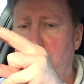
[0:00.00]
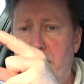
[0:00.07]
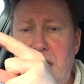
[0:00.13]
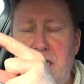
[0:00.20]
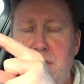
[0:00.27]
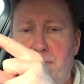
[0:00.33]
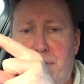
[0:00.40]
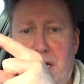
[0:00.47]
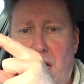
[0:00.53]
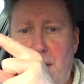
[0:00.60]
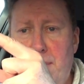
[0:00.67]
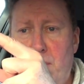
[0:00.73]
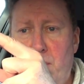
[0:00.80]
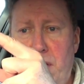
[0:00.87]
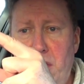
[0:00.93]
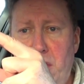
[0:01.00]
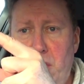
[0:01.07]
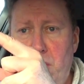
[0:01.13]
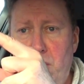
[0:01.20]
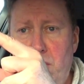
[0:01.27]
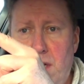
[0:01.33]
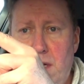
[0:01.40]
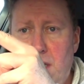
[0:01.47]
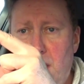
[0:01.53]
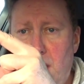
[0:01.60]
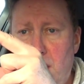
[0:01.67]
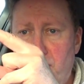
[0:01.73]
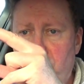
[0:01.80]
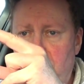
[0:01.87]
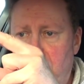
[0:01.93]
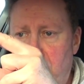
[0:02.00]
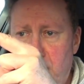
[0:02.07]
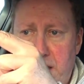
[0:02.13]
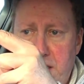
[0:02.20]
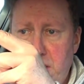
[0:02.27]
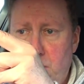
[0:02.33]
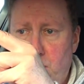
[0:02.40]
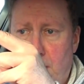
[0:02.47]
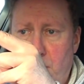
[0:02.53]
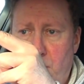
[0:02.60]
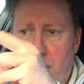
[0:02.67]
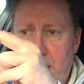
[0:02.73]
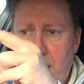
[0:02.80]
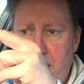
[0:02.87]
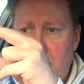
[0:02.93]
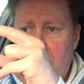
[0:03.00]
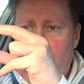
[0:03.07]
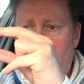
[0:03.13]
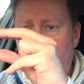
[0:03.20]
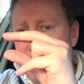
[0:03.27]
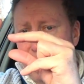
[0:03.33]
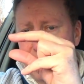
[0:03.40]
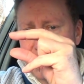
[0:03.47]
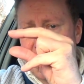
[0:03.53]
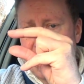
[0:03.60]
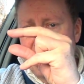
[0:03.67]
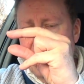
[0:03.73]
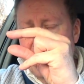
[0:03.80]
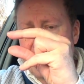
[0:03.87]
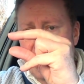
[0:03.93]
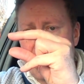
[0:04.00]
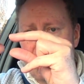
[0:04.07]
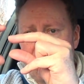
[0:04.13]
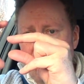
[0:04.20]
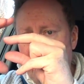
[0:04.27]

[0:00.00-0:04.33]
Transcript: They spread open when you release it one way, and when you push it in they go